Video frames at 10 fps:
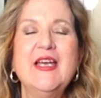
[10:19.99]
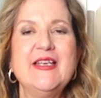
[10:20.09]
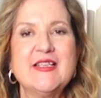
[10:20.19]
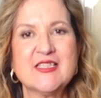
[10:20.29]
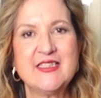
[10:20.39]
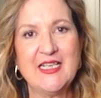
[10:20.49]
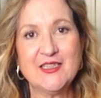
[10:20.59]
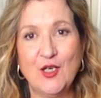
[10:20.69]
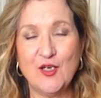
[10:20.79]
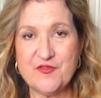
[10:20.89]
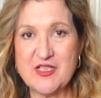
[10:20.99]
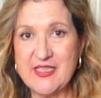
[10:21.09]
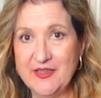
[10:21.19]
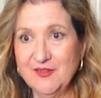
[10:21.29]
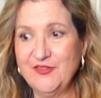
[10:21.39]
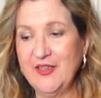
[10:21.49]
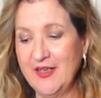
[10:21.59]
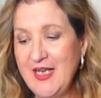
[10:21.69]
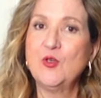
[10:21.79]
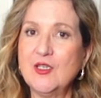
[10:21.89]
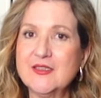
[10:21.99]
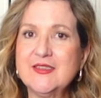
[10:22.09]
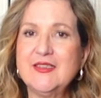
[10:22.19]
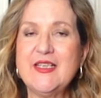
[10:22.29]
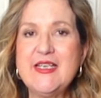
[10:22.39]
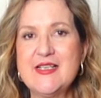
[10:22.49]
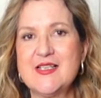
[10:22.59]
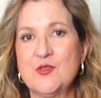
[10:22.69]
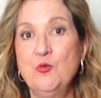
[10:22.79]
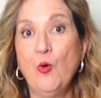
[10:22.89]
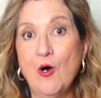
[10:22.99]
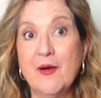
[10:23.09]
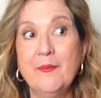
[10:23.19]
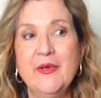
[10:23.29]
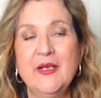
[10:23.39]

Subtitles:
instead of silver. Gold is warm.